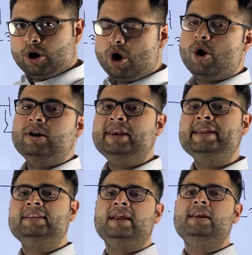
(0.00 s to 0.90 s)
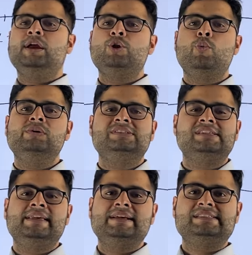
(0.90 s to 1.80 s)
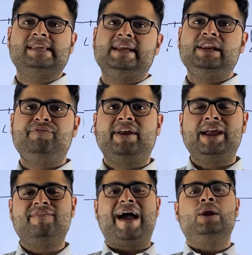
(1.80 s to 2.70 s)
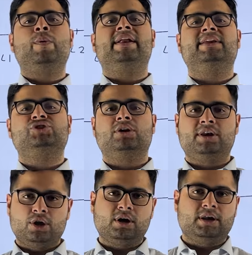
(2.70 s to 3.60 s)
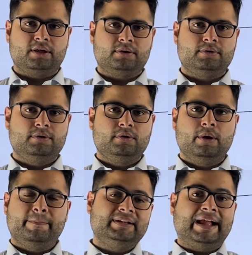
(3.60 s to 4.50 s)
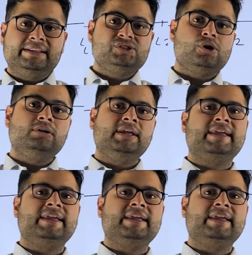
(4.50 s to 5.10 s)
Only then you would see a significant value addition in your career. But that is not the